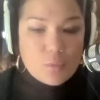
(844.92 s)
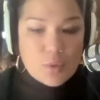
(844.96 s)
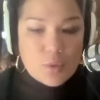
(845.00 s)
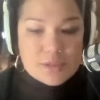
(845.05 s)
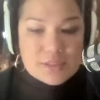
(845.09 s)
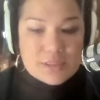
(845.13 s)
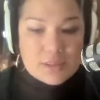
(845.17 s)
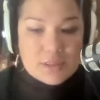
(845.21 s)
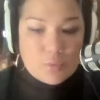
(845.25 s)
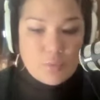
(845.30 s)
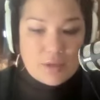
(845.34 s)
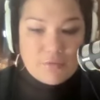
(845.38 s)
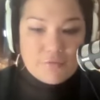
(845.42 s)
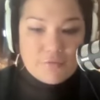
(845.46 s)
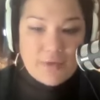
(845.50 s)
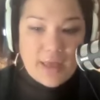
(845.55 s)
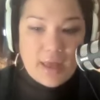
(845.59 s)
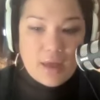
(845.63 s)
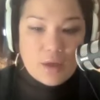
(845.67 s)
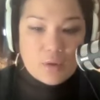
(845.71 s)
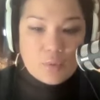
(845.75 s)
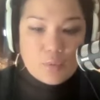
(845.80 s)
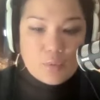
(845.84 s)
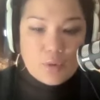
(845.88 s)
ones that we have
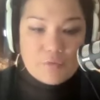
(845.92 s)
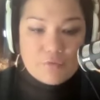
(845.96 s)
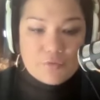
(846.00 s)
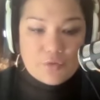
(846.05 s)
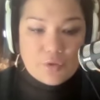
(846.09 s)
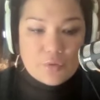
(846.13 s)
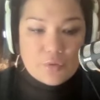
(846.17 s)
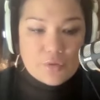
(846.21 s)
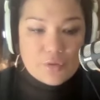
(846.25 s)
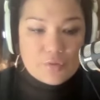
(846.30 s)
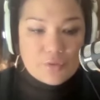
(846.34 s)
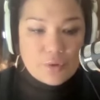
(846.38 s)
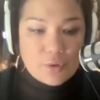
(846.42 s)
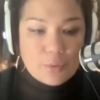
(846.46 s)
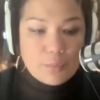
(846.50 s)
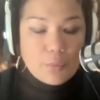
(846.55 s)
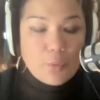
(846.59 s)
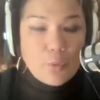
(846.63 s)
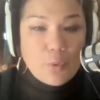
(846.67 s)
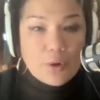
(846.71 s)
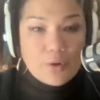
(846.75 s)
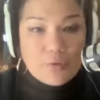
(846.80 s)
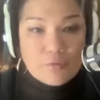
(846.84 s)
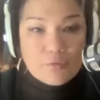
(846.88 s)
found we feel that they're
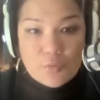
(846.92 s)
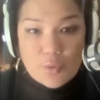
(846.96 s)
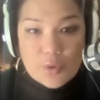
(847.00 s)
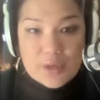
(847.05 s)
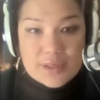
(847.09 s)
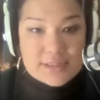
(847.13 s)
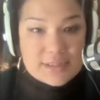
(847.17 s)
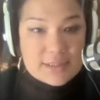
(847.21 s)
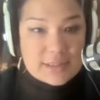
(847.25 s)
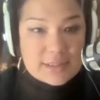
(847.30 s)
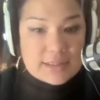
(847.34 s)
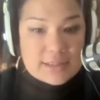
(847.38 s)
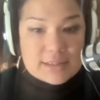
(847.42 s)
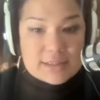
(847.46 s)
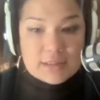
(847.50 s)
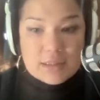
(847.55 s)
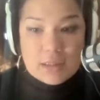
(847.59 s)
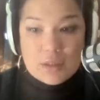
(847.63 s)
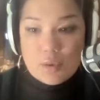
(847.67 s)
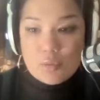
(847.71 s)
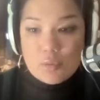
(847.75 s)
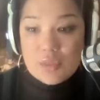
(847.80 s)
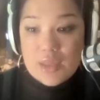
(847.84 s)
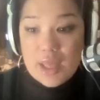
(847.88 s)
important voices
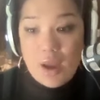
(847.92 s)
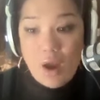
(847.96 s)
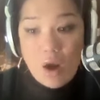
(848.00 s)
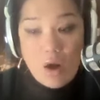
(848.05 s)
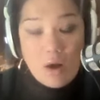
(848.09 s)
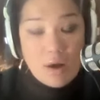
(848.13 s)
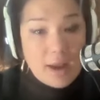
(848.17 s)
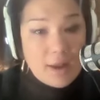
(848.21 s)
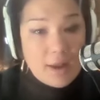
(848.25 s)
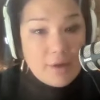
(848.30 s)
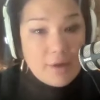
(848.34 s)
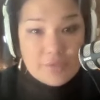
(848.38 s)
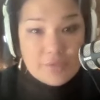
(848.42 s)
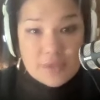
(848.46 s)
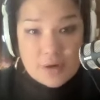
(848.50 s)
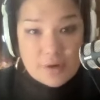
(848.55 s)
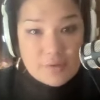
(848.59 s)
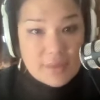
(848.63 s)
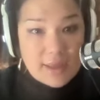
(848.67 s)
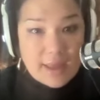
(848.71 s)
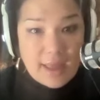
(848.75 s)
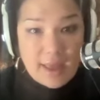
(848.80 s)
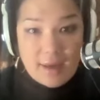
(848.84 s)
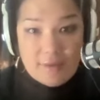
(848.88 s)
you know they are out
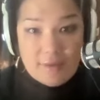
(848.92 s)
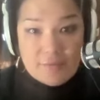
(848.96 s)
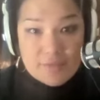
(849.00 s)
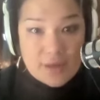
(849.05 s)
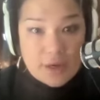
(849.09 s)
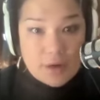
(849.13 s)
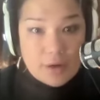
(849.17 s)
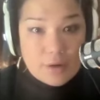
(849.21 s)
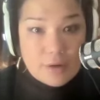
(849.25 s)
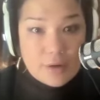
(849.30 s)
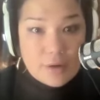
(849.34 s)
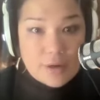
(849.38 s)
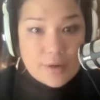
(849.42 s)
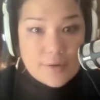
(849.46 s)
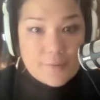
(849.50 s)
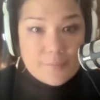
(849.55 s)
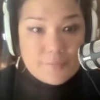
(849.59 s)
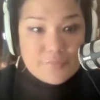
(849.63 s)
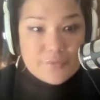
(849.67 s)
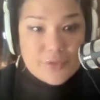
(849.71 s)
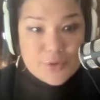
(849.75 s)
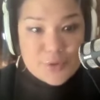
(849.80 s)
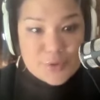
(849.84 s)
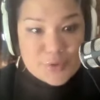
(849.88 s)
there they have their
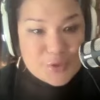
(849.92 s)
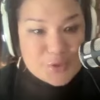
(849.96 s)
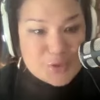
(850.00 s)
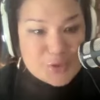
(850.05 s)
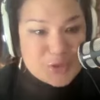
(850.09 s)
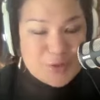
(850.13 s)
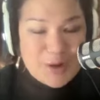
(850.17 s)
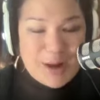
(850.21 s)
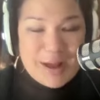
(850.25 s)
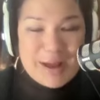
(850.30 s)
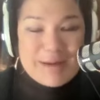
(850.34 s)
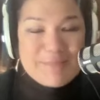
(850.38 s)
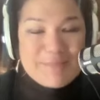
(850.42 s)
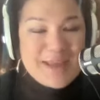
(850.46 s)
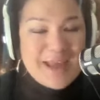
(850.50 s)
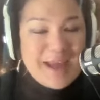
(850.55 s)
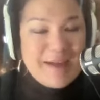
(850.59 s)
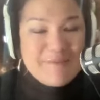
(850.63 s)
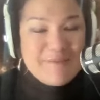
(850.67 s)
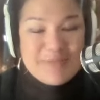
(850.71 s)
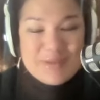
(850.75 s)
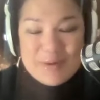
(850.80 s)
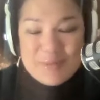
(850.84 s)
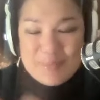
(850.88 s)
their their tribe they
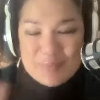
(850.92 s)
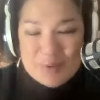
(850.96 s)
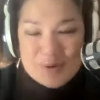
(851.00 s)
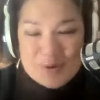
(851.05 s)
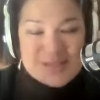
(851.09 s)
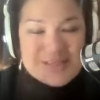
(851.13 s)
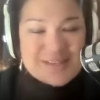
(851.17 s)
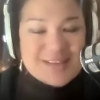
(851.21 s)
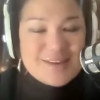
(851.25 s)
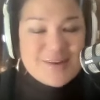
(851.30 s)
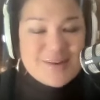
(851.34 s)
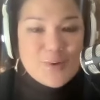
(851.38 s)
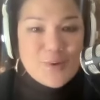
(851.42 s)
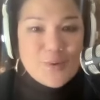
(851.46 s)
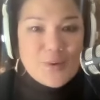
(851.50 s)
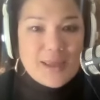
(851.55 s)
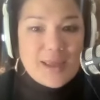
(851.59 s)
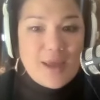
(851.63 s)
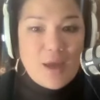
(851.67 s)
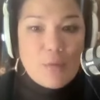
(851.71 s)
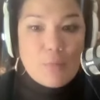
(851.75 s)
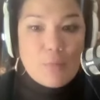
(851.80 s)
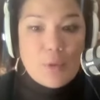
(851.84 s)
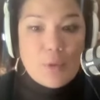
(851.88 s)
have their books you know
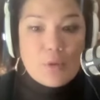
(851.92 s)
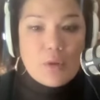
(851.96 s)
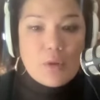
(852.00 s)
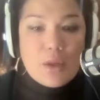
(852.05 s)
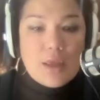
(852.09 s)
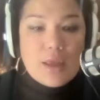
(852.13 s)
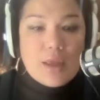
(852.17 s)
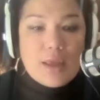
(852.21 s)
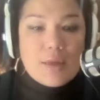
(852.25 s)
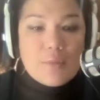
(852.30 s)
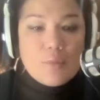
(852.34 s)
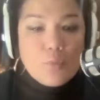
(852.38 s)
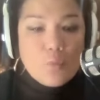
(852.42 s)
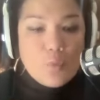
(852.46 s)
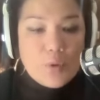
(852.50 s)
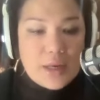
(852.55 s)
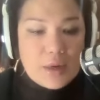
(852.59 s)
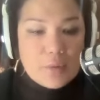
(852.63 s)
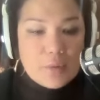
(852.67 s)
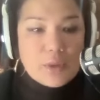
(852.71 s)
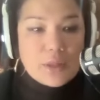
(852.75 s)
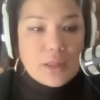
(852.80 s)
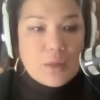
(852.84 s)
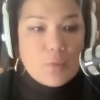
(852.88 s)
going out but
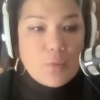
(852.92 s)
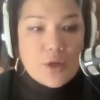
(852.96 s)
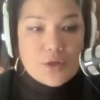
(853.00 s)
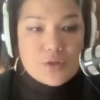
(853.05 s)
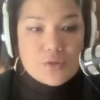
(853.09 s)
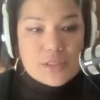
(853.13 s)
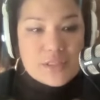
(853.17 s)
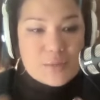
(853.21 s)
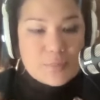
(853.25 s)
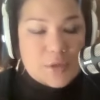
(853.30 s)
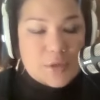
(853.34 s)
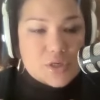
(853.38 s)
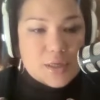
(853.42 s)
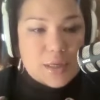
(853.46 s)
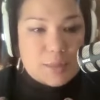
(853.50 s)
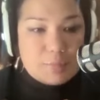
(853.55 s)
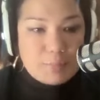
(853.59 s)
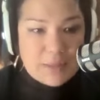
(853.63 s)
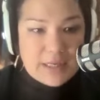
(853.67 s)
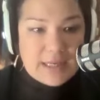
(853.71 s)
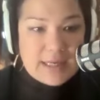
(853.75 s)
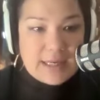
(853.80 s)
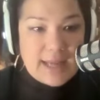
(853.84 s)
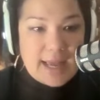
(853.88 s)
we really want to especially
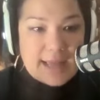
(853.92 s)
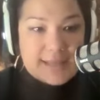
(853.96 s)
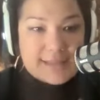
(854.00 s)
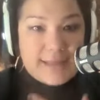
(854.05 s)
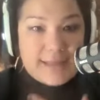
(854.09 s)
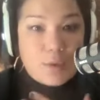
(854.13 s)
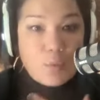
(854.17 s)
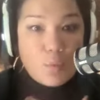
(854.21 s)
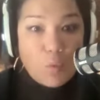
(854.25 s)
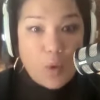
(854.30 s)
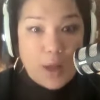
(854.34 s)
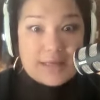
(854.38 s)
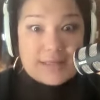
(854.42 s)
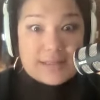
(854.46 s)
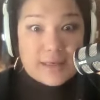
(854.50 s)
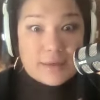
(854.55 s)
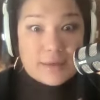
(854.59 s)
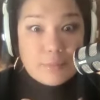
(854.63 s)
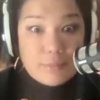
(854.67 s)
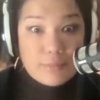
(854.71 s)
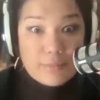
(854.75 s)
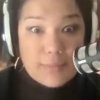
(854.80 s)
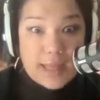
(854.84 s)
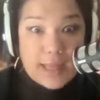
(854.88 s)
pete as a white
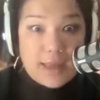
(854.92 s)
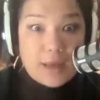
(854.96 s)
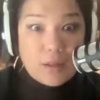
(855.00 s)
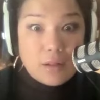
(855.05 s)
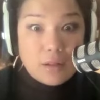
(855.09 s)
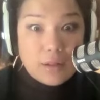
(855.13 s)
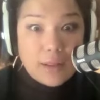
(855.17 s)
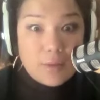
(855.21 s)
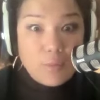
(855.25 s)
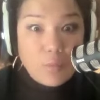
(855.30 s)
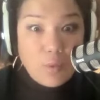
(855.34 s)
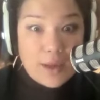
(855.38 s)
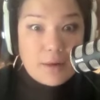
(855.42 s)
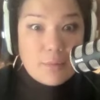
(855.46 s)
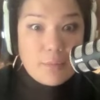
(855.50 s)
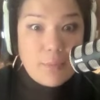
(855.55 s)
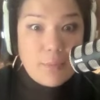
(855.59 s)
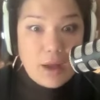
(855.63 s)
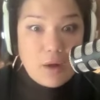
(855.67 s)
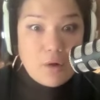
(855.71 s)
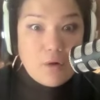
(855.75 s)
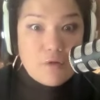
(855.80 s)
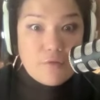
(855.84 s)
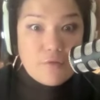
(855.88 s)
male a white
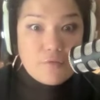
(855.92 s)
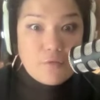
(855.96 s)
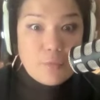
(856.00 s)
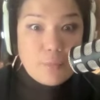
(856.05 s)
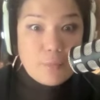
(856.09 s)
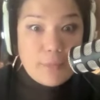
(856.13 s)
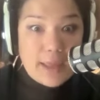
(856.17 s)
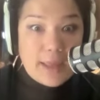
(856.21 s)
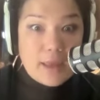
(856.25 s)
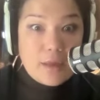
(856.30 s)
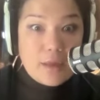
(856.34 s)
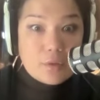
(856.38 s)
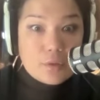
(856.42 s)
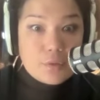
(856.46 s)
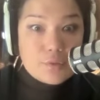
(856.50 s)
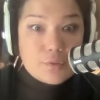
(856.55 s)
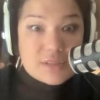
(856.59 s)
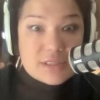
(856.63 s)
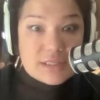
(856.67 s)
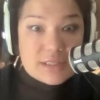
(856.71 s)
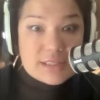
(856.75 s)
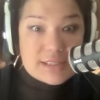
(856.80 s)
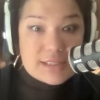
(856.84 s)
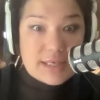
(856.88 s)
powerful male
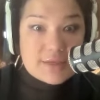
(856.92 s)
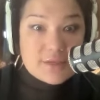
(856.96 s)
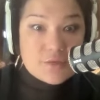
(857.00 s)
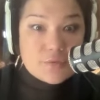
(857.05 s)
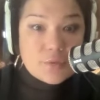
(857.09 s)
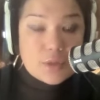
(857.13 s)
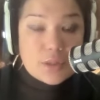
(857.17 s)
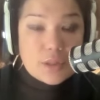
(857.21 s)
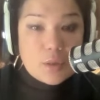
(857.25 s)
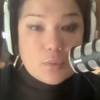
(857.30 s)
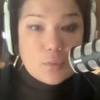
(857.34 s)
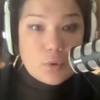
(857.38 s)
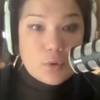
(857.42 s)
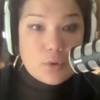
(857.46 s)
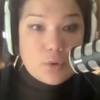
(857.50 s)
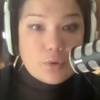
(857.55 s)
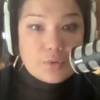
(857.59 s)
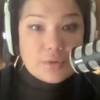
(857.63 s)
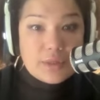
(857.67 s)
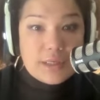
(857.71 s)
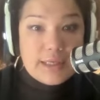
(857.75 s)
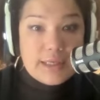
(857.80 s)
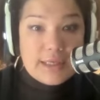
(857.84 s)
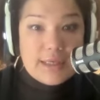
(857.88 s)
who's successful in the
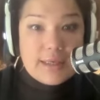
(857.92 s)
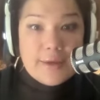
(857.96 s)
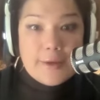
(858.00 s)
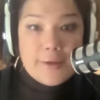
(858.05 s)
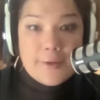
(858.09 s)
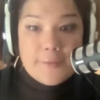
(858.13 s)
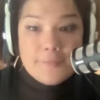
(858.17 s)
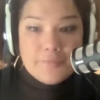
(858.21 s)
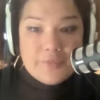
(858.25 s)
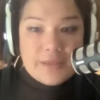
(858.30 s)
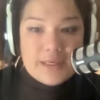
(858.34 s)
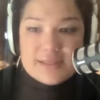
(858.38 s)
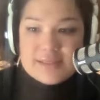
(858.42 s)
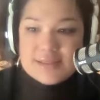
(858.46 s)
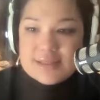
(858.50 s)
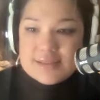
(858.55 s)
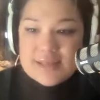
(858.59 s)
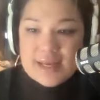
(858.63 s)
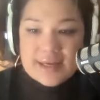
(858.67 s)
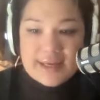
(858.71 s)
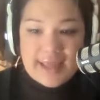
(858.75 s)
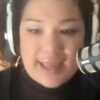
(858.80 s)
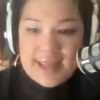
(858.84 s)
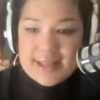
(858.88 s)
world he he
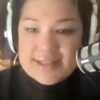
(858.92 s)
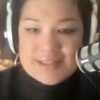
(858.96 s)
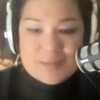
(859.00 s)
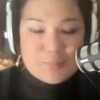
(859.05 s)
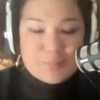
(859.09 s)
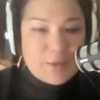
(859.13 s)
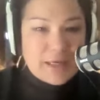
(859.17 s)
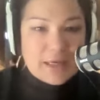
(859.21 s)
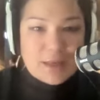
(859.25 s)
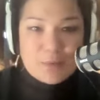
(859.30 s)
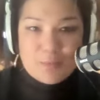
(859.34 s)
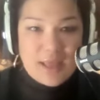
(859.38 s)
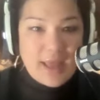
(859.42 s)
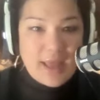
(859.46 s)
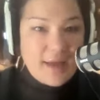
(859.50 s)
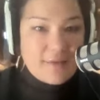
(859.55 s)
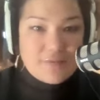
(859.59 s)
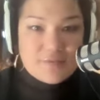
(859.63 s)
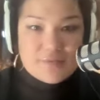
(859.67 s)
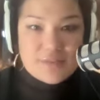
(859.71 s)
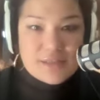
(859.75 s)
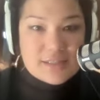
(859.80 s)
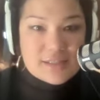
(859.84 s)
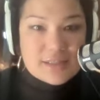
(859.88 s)
says i can't speak in
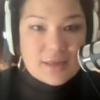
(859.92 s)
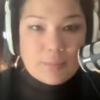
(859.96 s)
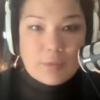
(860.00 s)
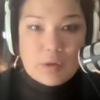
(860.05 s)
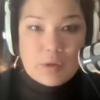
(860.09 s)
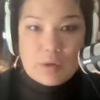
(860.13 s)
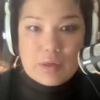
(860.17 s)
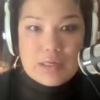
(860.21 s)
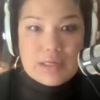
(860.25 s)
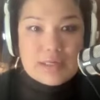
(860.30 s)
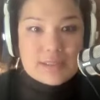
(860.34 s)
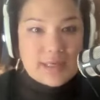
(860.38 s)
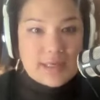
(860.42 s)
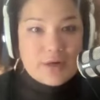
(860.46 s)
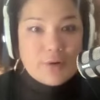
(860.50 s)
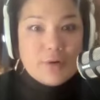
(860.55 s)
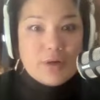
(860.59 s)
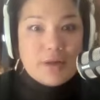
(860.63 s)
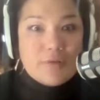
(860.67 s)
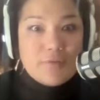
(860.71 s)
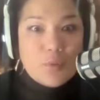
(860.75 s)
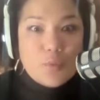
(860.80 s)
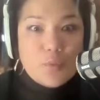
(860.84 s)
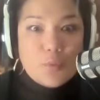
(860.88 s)
behalf of these communities i
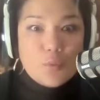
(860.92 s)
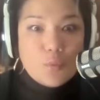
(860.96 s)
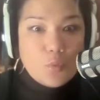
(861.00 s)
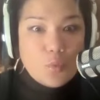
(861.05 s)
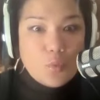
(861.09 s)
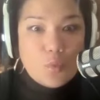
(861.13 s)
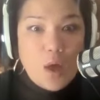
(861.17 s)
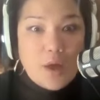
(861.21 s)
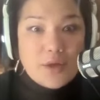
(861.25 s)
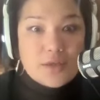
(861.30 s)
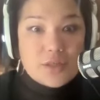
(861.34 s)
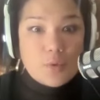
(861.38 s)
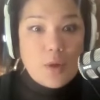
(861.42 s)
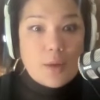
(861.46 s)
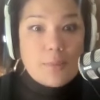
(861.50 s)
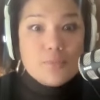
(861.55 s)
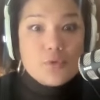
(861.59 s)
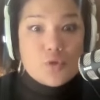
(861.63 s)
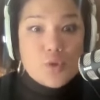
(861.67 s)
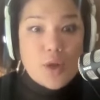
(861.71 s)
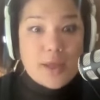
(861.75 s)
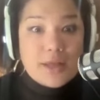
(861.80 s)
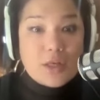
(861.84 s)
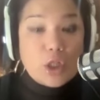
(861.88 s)
don't even want to
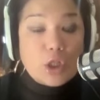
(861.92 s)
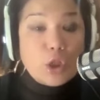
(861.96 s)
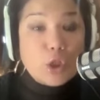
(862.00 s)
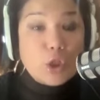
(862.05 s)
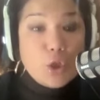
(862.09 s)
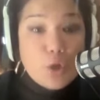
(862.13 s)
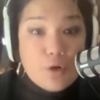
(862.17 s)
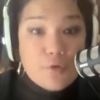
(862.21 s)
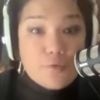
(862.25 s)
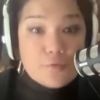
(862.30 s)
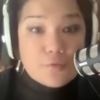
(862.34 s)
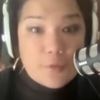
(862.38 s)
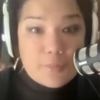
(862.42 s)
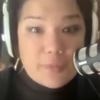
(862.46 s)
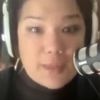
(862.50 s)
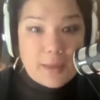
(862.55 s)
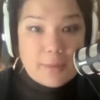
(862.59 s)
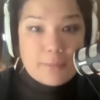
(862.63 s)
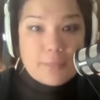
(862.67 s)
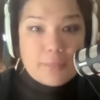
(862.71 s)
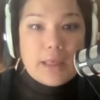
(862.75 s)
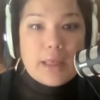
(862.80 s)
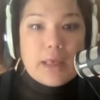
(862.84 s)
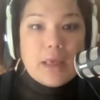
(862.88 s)
i'm trying to learn from
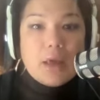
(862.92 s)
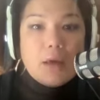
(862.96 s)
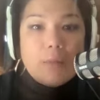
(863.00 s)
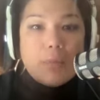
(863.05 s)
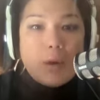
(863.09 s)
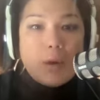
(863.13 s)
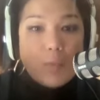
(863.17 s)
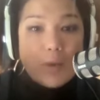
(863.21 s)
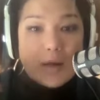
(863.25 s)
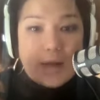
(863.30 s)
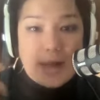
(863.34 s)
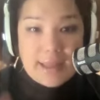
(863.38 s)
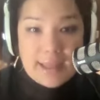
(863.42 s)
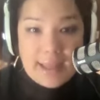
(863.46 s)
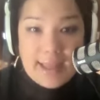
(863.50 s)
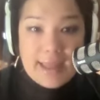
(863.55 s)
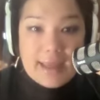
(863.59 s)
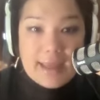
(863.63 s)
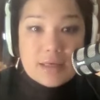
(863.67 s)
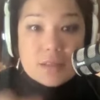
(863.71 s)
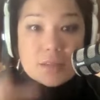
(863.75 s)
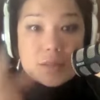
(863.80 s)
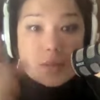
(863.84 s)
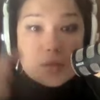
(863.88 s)
them but what i
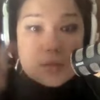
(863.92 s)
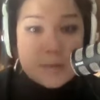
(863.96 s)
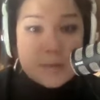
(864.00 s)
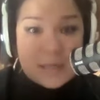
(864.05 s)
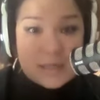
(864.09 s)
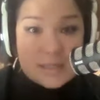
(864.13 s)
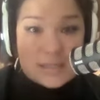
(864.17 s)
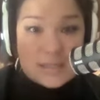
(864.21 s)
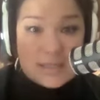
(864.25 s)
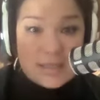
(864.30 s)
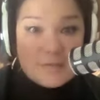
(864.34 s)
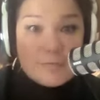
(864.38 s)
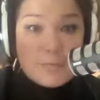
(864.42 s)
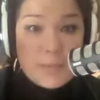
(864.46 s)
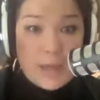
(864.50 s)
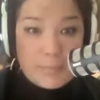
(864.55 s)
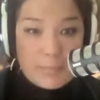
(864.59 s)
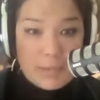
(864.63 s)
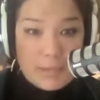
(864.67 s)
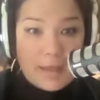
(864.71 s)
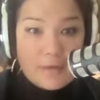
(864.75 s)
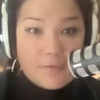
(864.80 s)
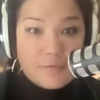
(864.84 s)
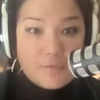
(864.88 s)
can do is give my
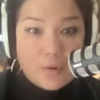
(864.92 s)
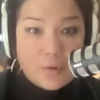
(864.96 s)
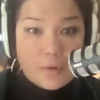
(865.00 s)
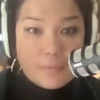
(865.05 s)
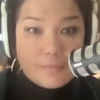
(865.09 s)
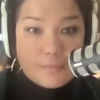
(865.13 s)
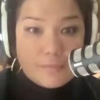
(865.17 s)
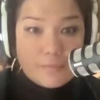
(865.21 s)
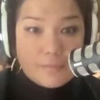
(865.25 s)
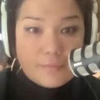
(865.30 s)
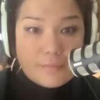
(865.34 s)
platform